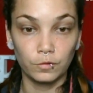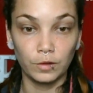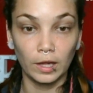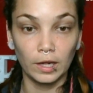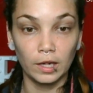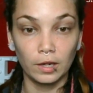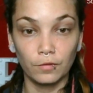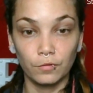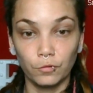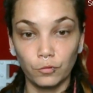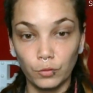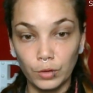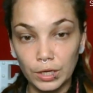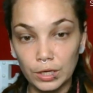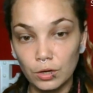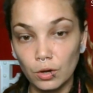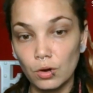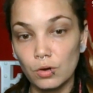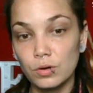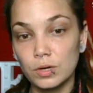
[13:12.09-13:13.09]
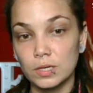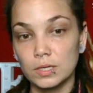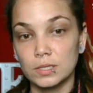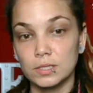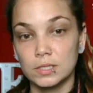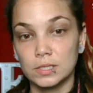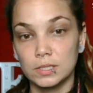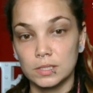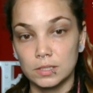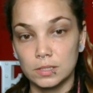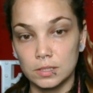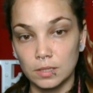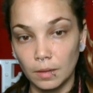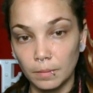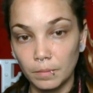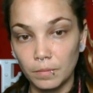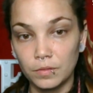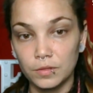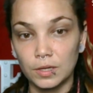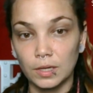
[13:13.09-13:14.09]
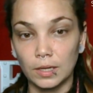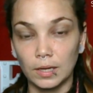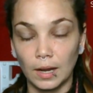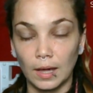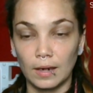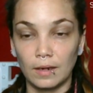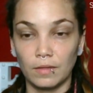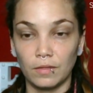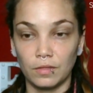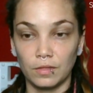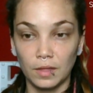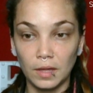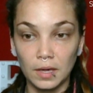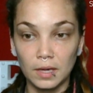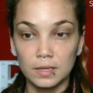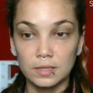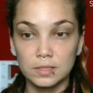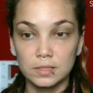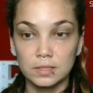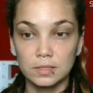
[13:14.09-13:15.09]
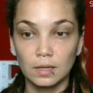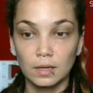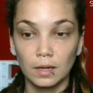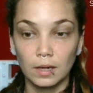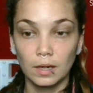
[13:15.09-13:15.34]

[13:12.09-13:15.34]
Like if we notice something like this,